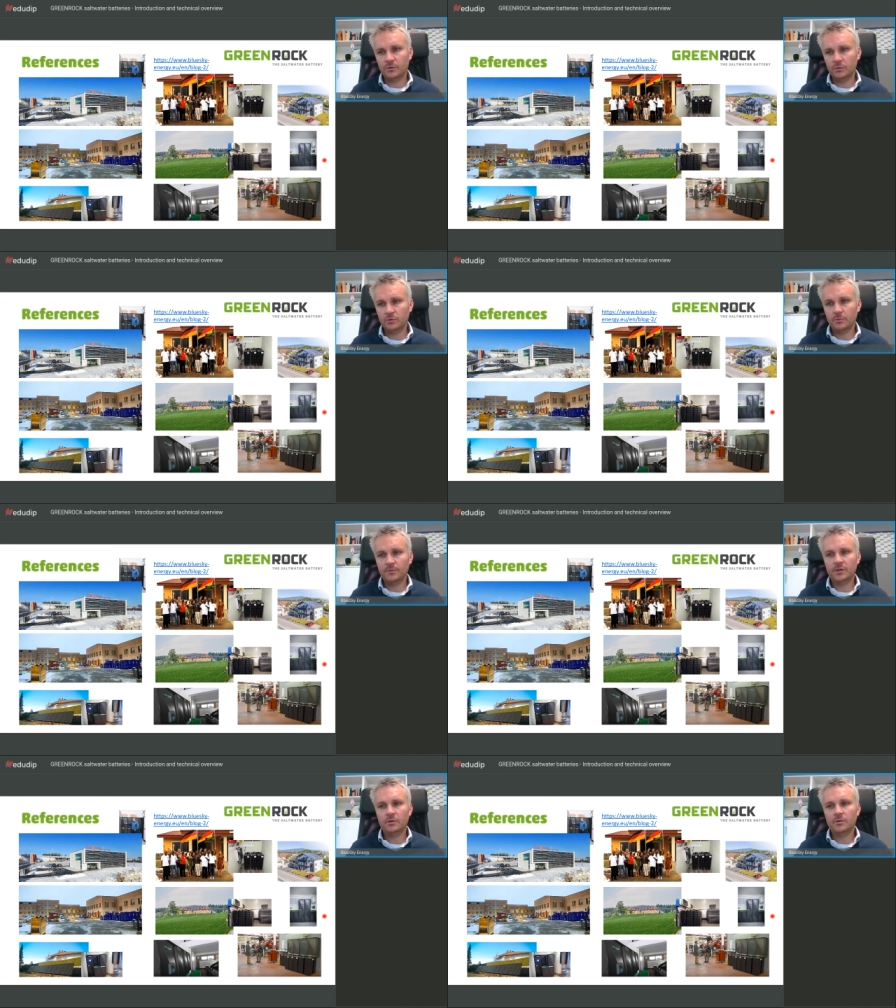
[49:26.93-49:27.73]

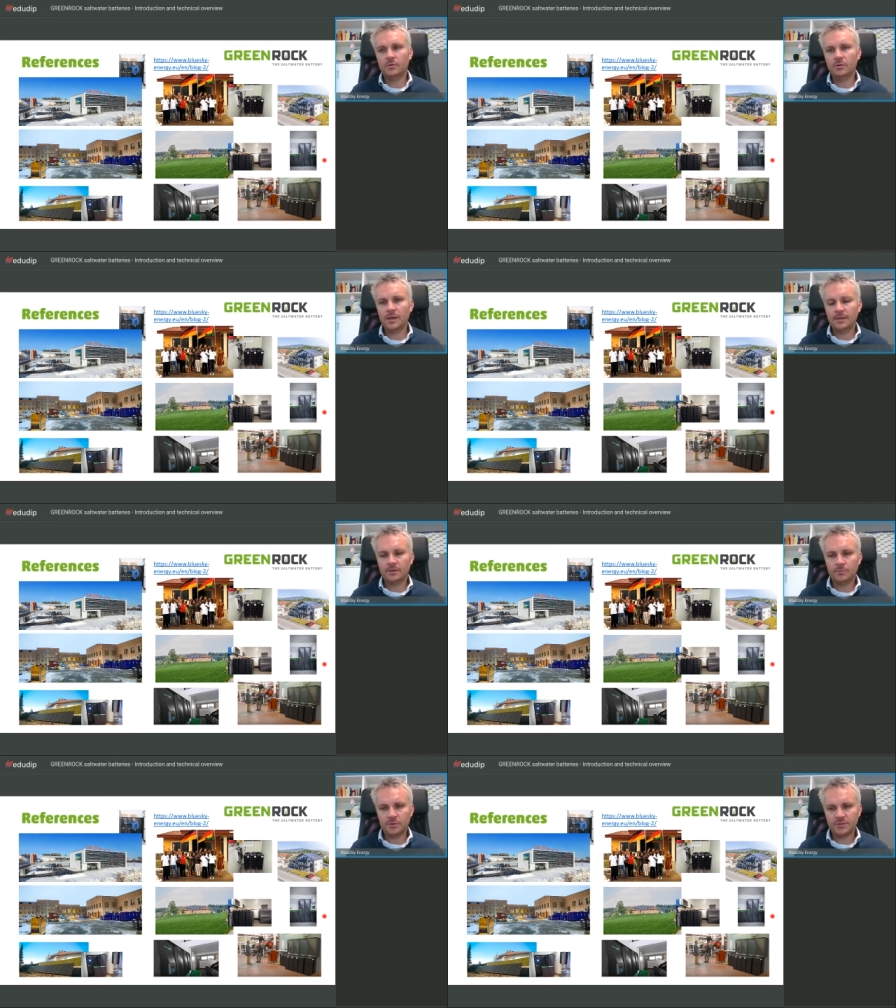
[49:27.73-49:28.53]
Again, sorry
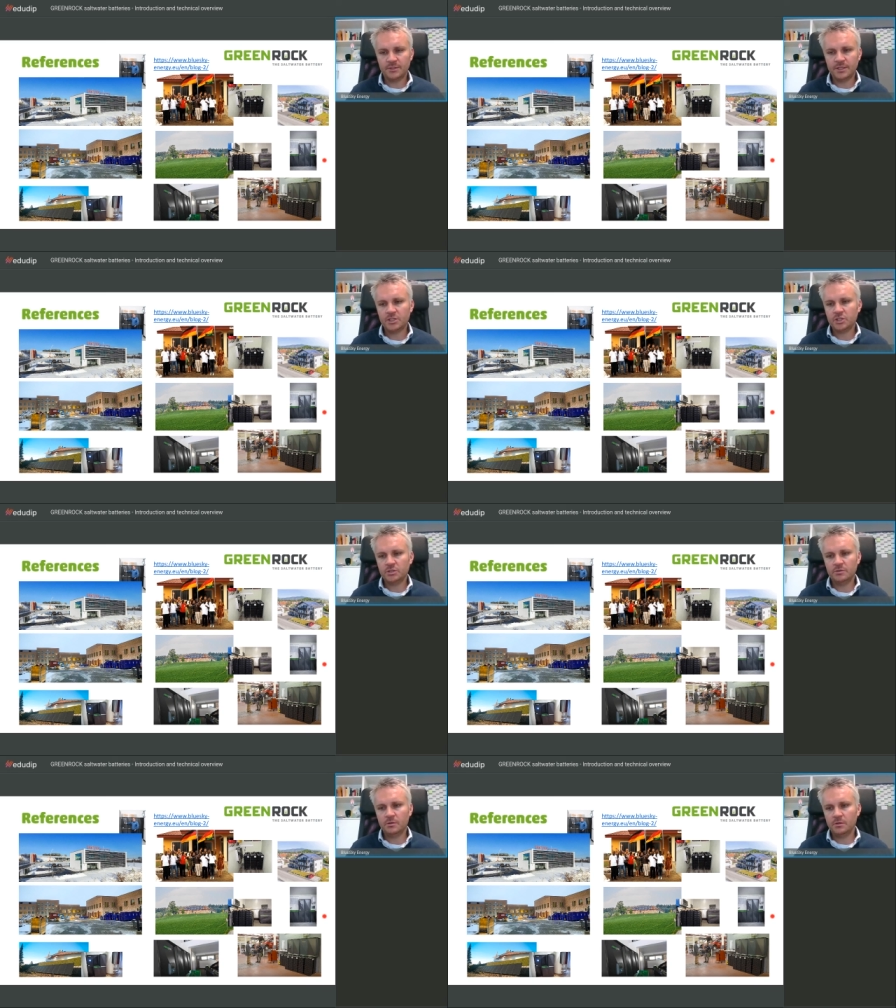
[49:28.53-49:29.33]
for those who couldn't
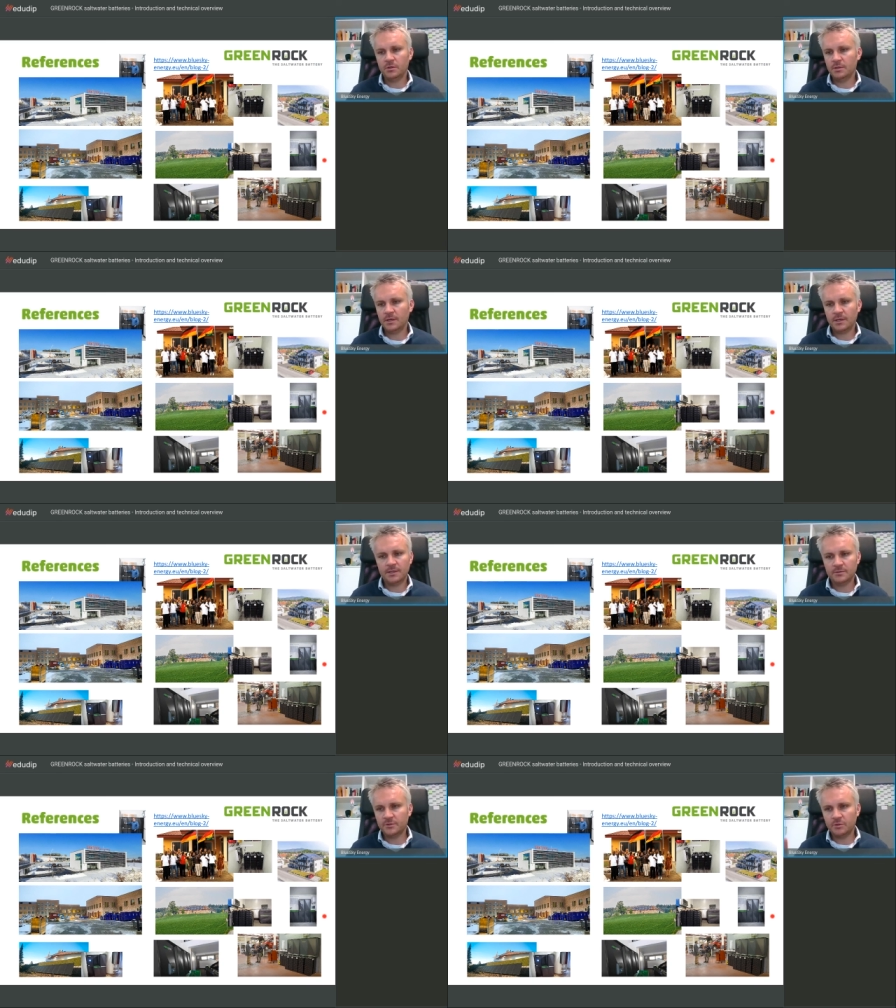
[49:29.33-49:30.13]
see
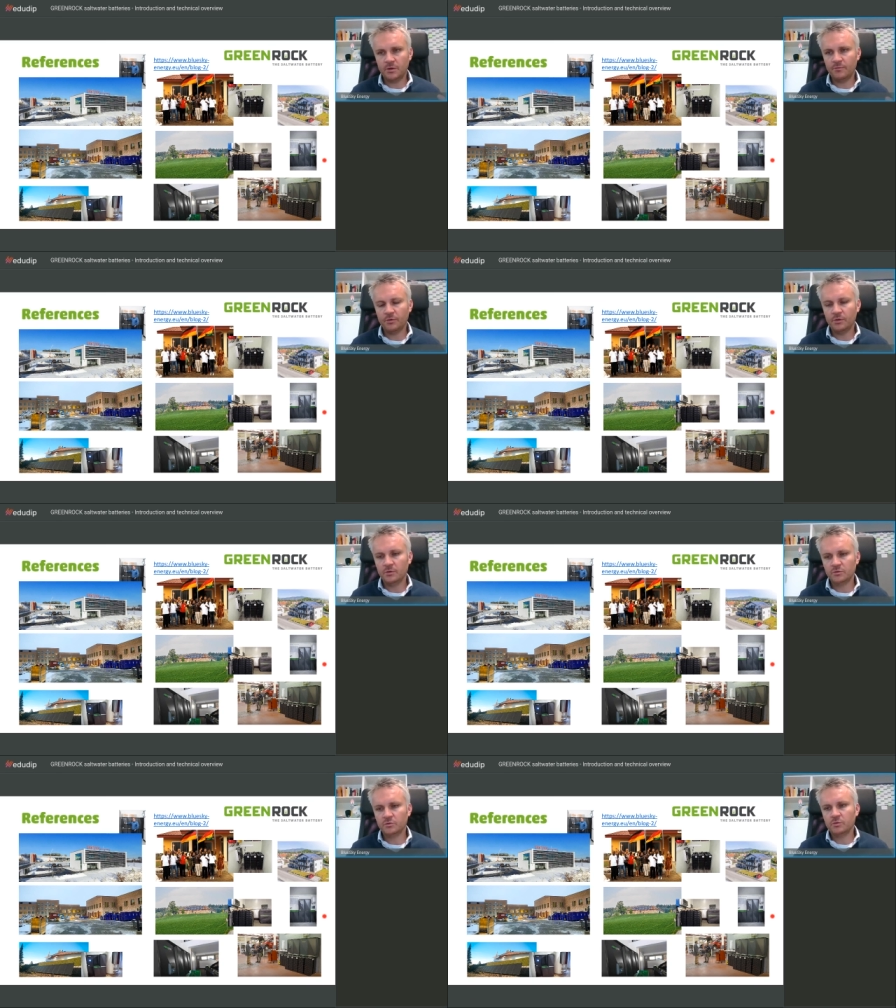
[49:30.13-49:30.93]
properly.
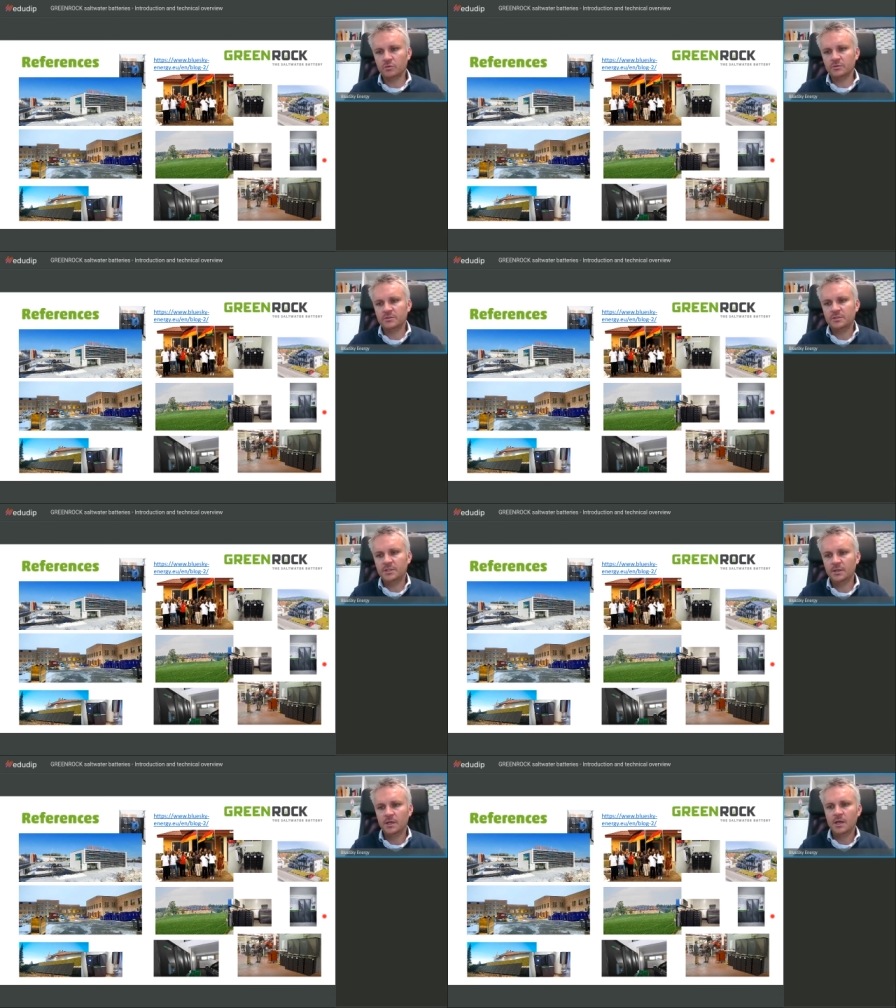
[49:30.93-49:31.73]

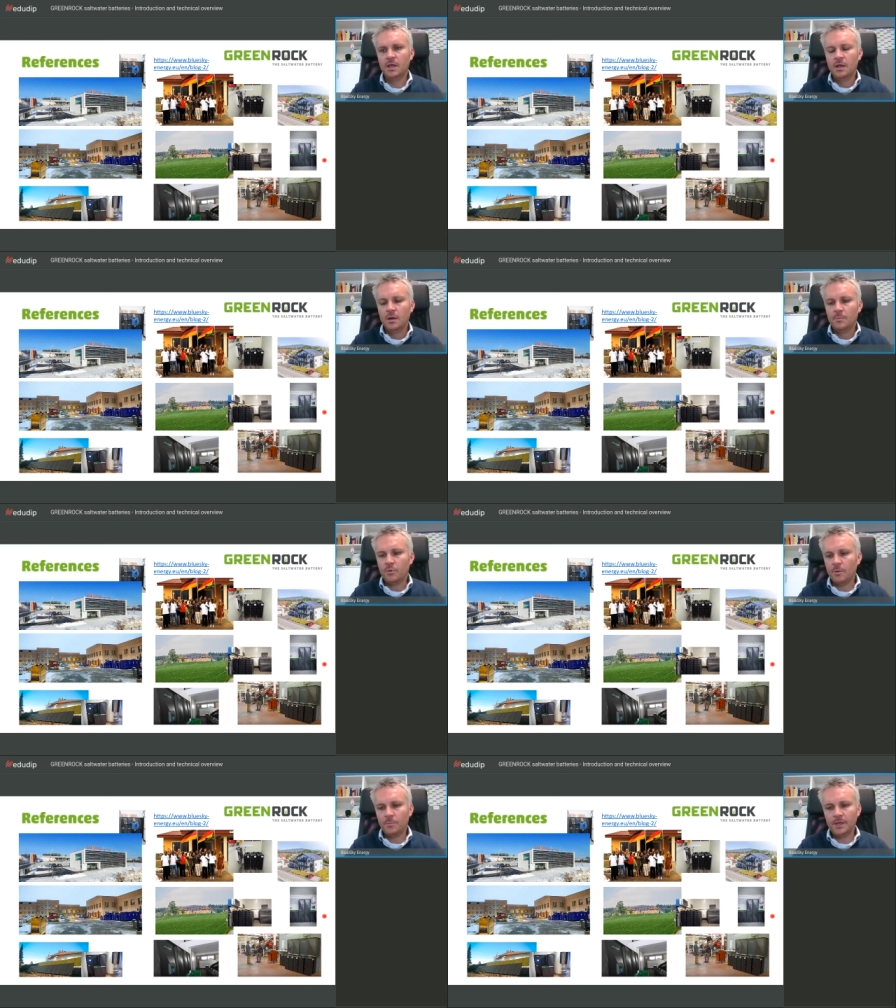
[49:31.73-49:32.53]
And I
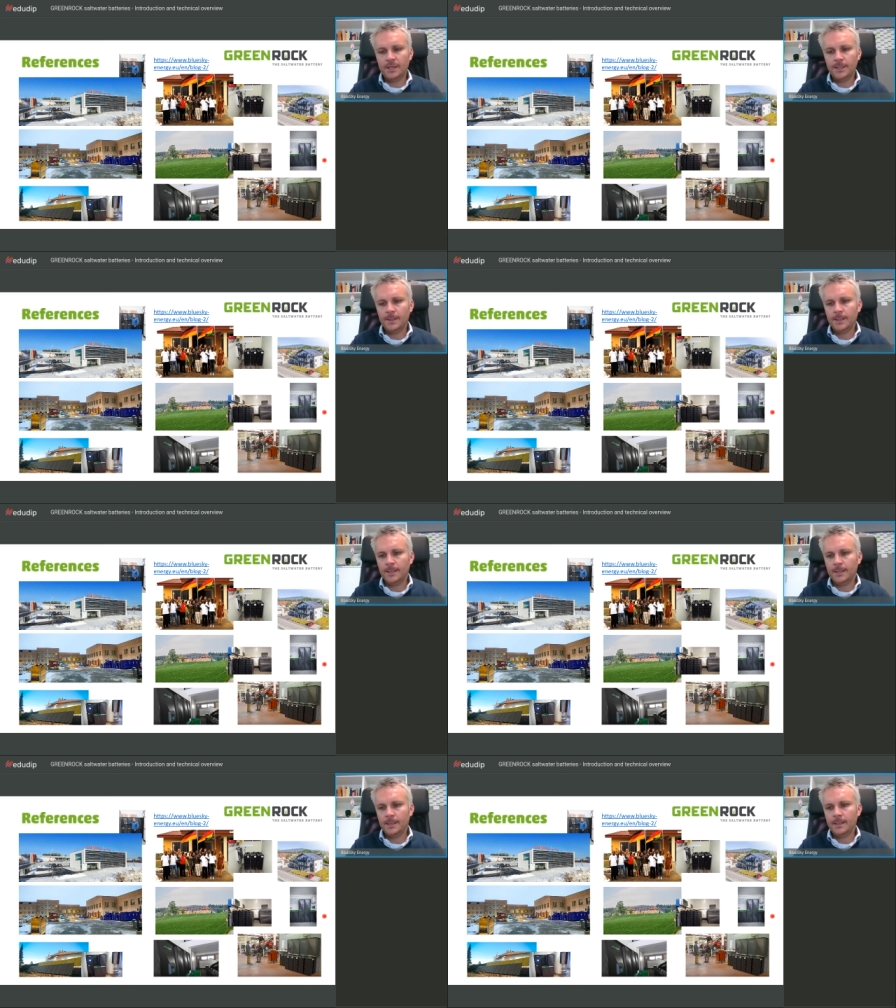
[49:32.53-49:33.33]

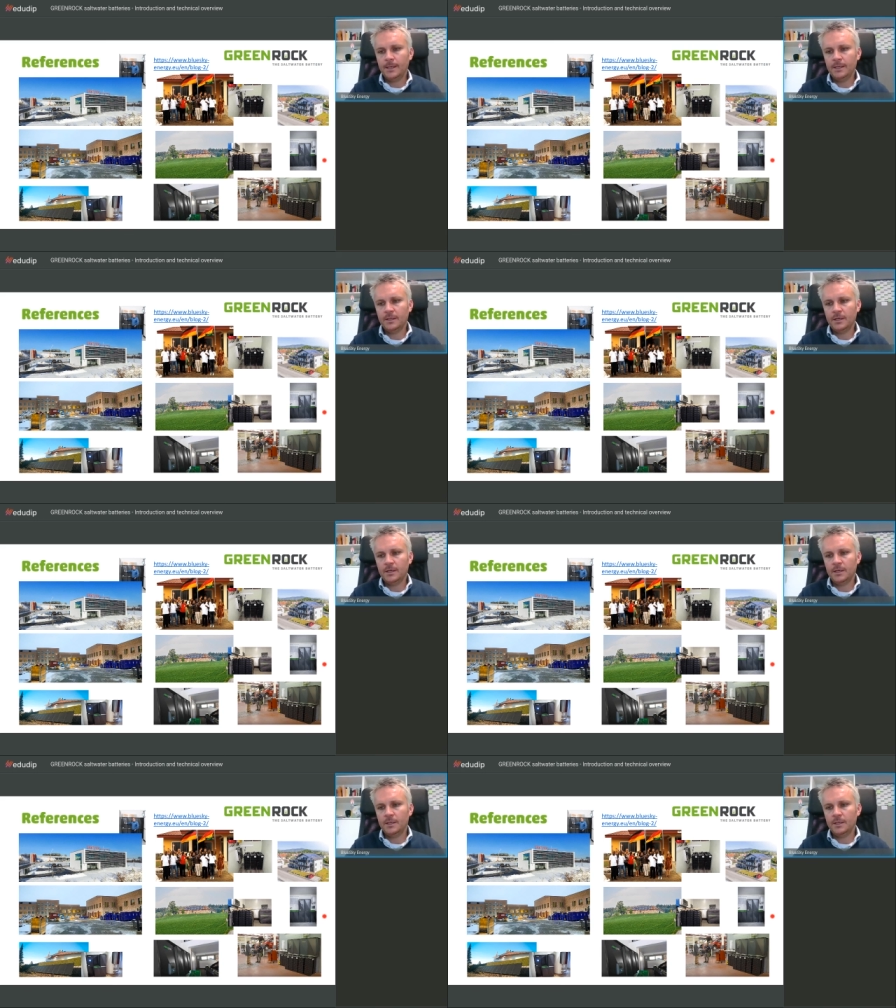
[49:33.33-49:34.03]
also